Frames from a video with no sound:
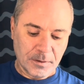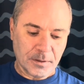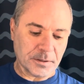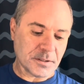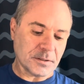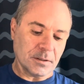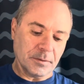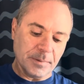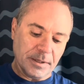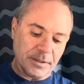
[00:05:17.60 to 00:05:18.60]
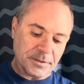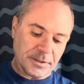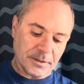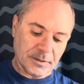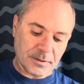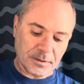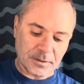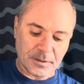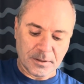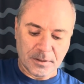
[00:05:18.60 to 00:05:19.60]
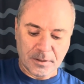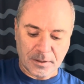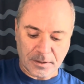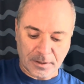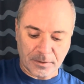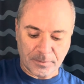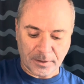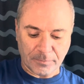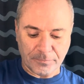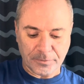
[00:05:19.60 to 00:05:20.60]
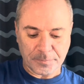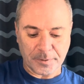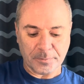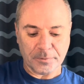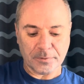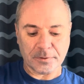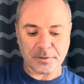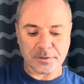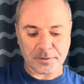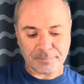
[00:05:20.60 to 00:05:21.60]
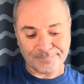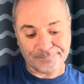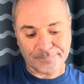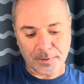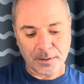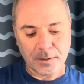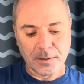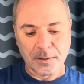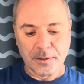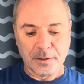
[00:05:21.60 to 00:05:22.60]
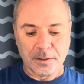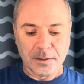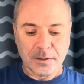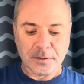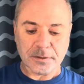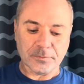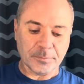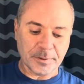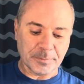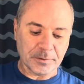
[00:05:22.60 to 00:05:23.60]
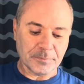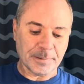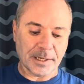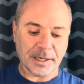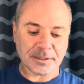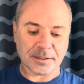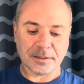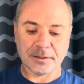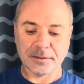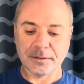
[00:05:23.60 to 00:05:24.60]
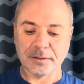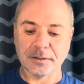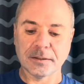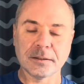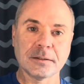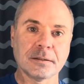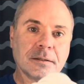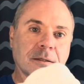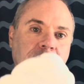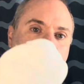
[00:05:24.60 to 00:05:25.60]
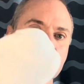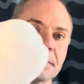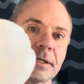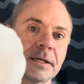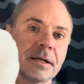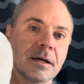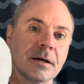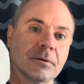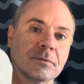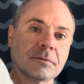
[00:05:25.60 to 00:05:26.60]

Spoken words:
I just thought it'd be easier because I don't want to confuse people, because several people have been asking. Check it out.